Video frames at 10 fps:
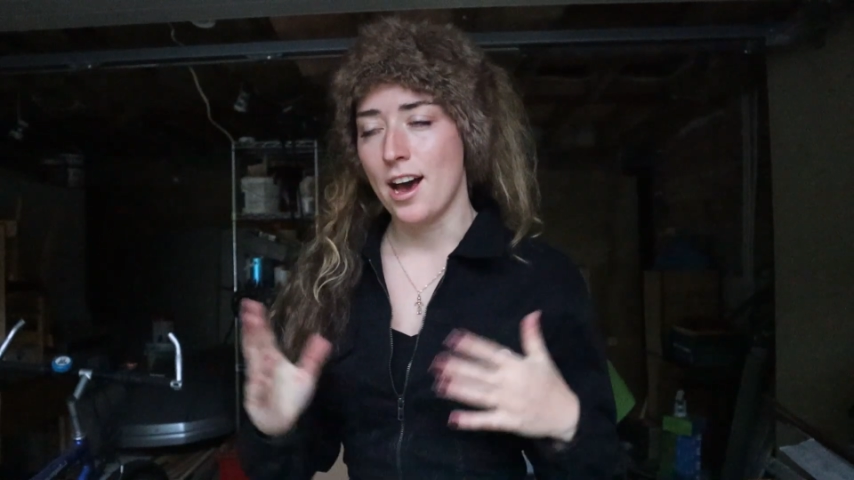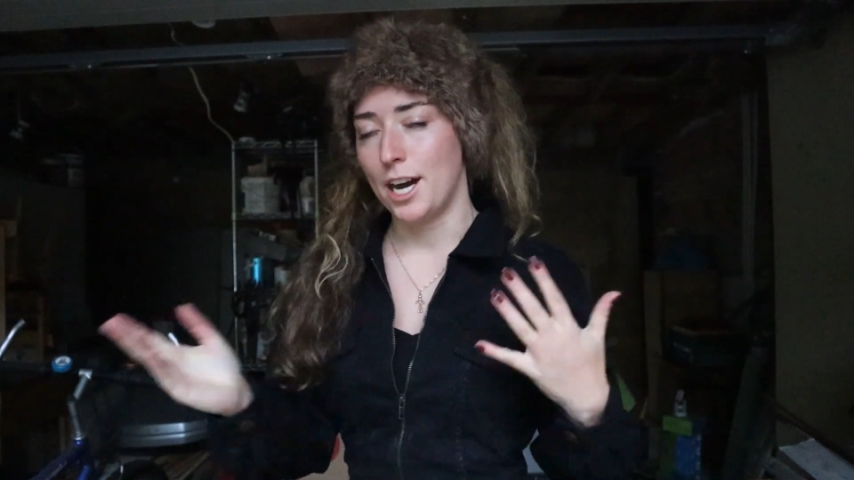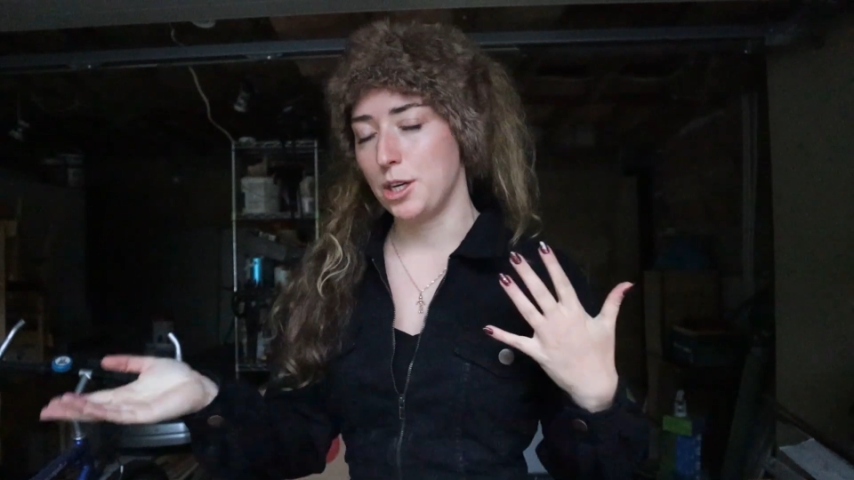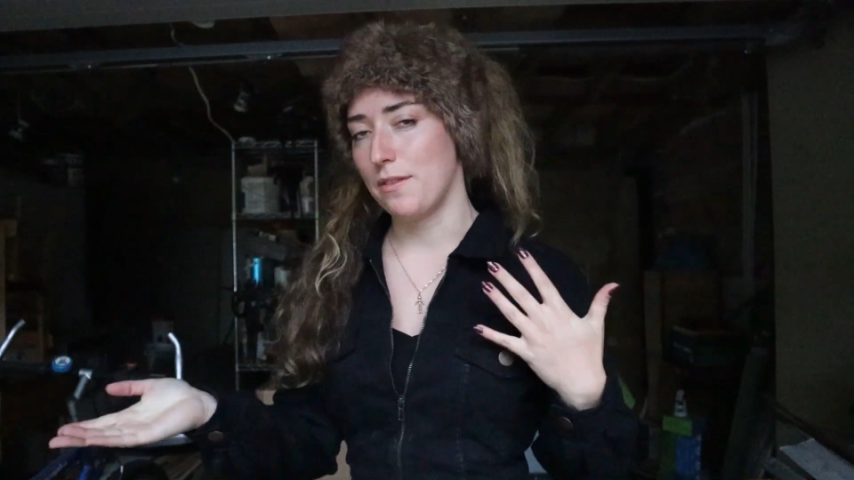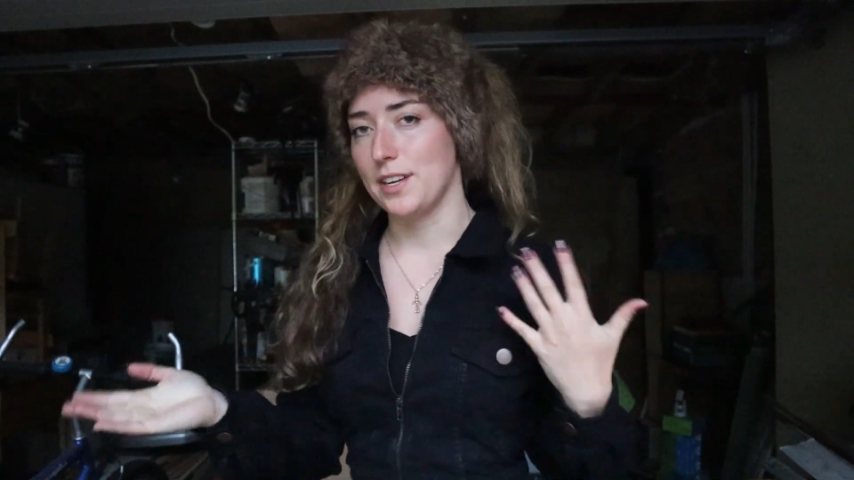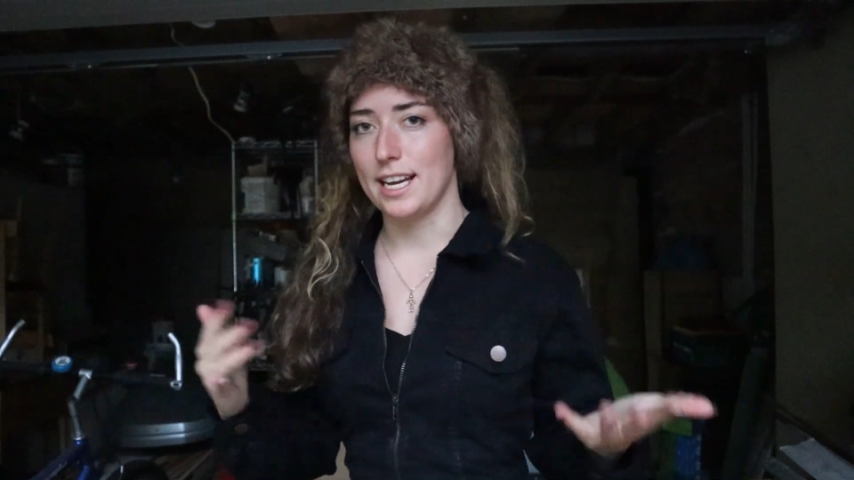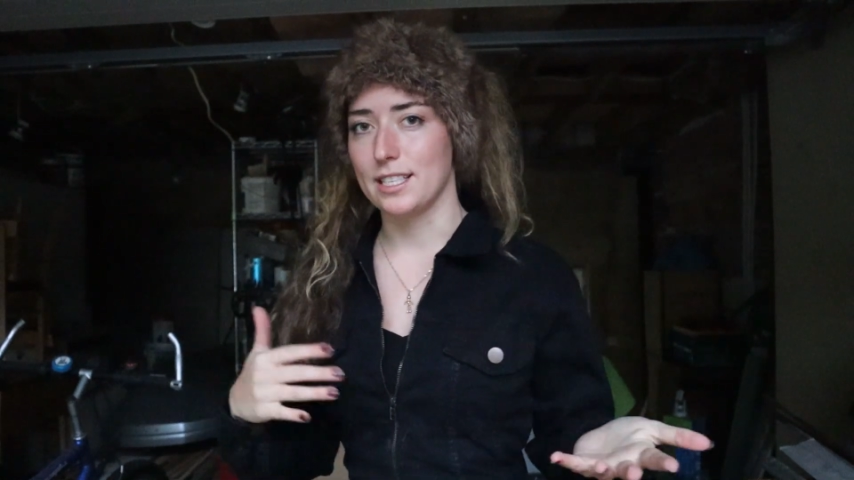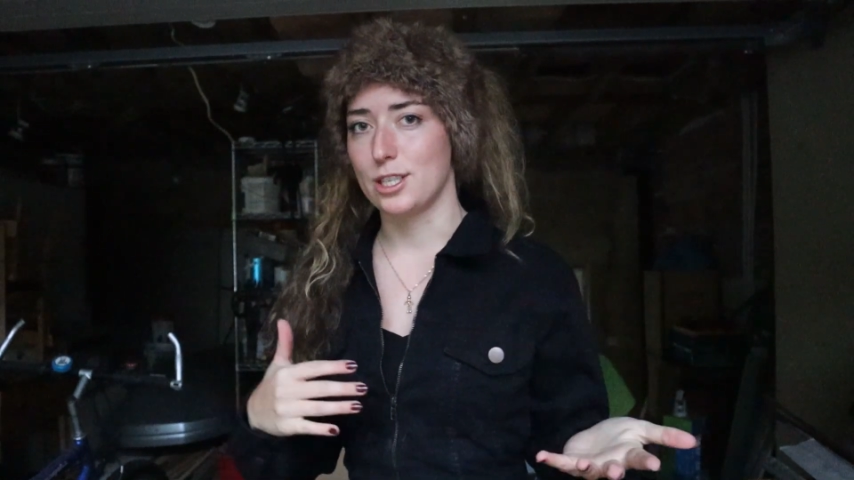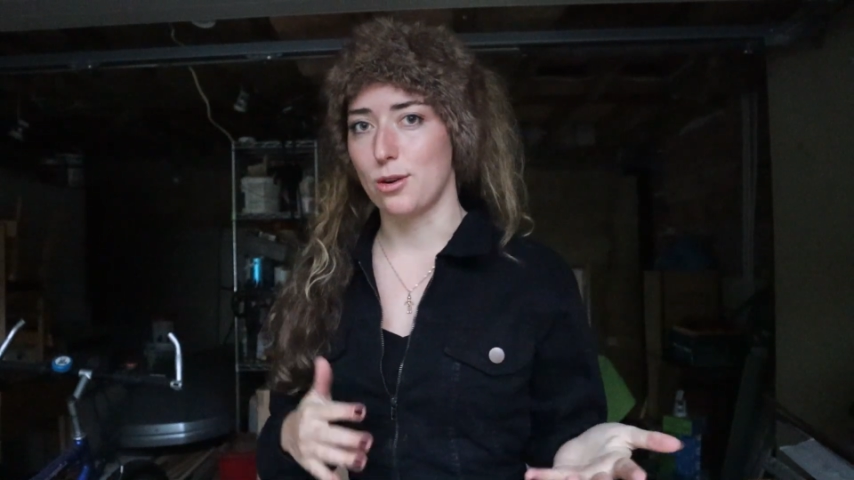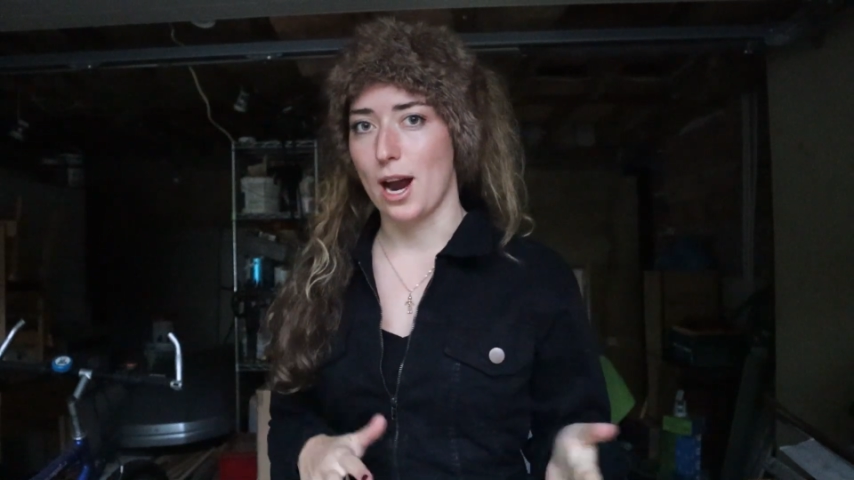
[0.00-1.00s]
I do have an
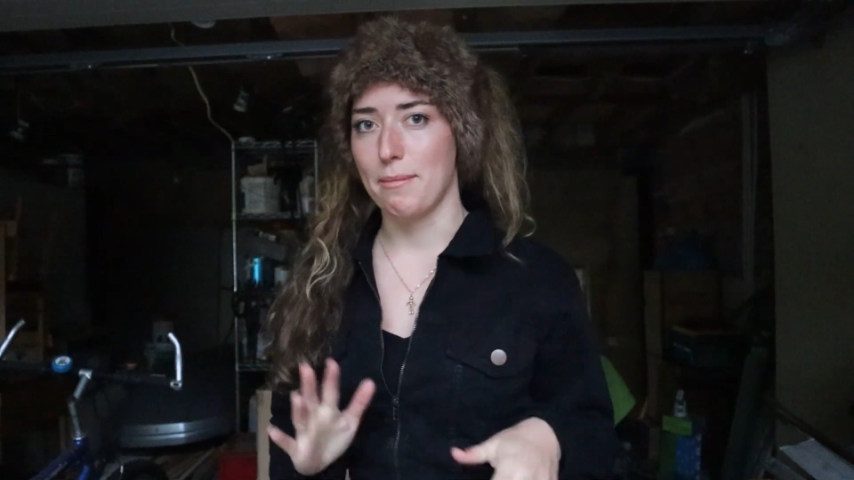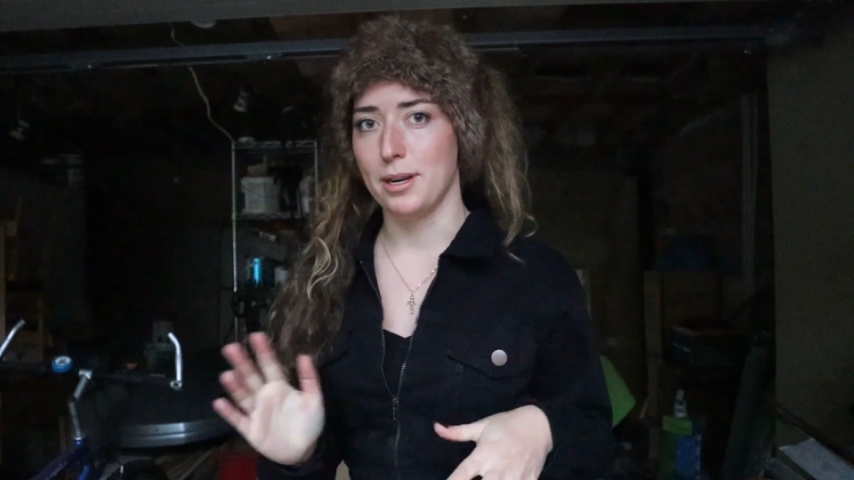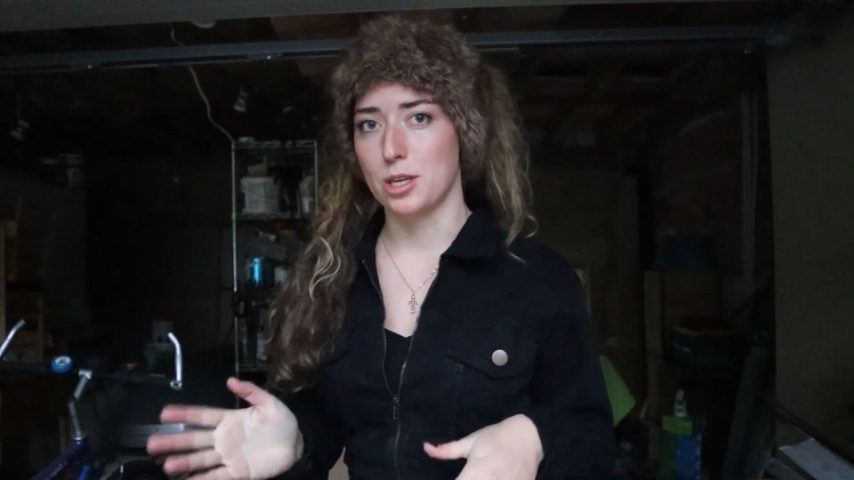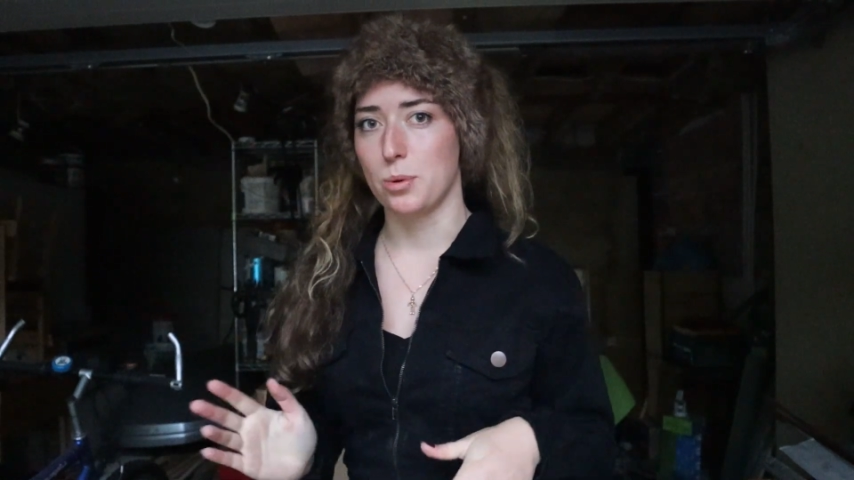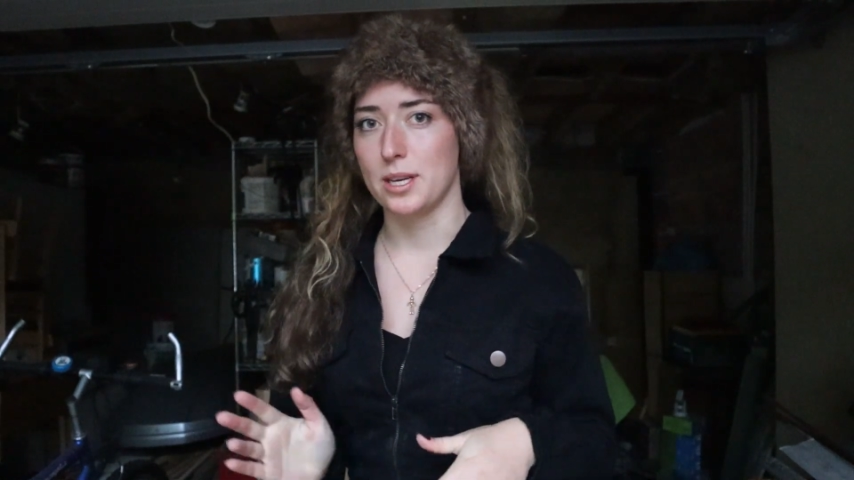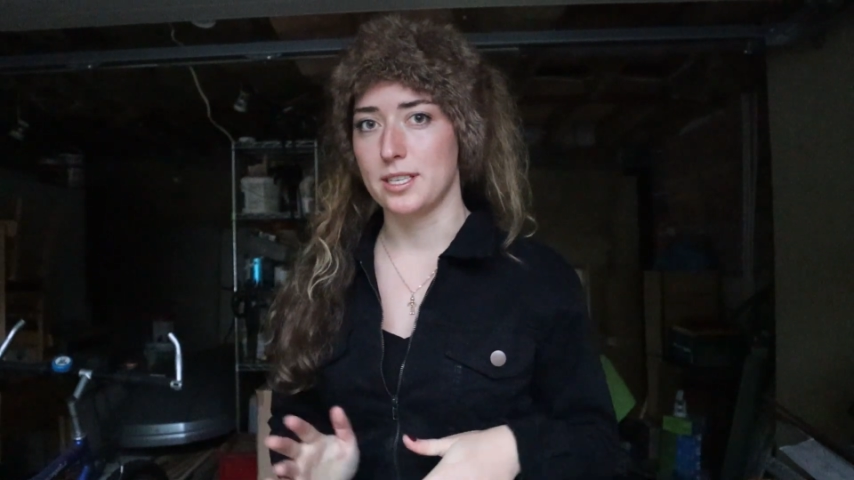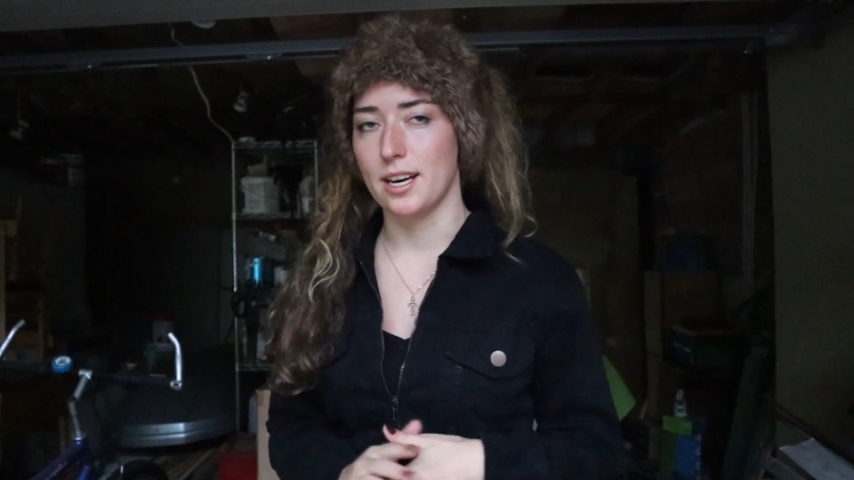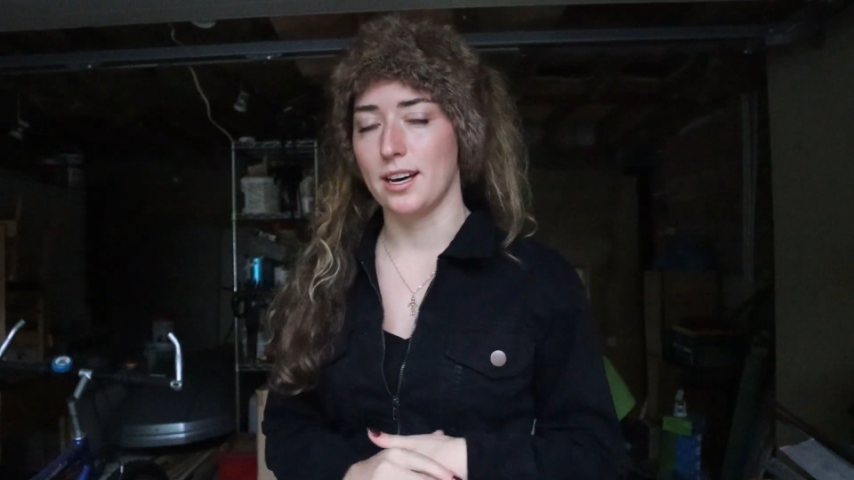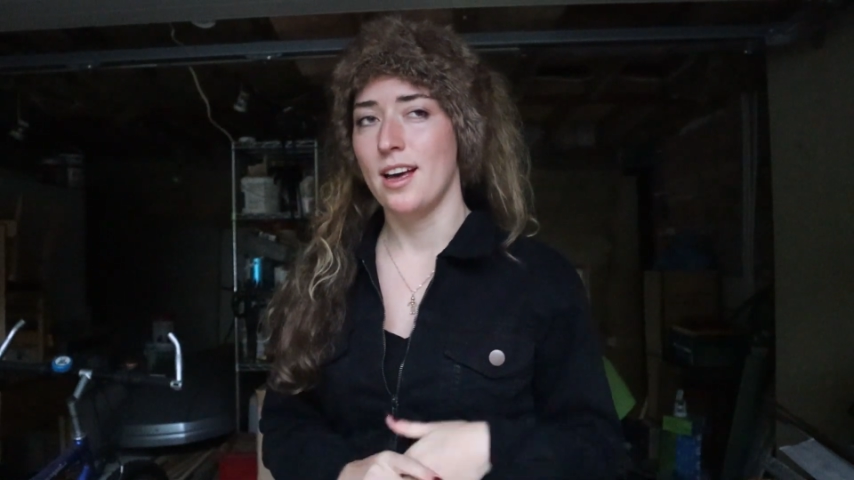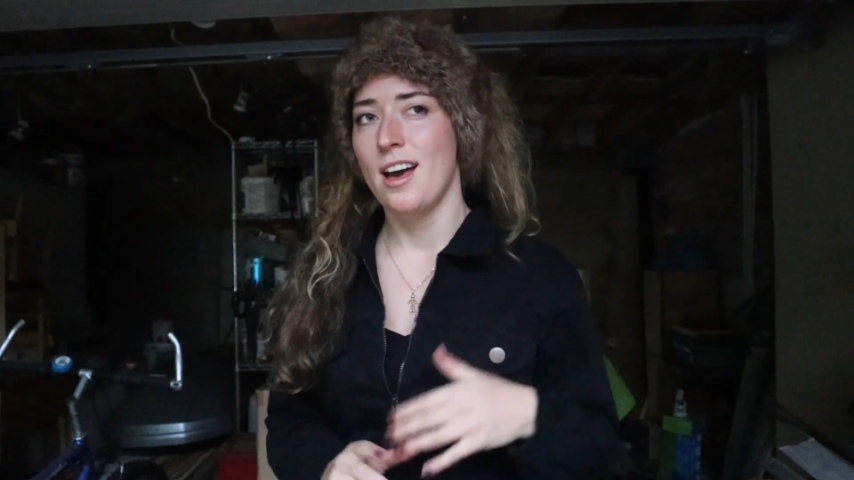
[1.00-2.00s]
Instagram and a
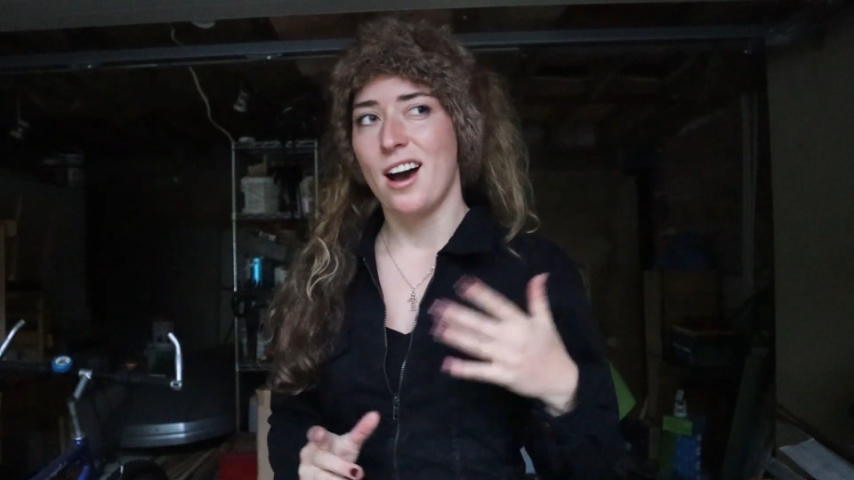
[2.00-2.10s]
Twitter.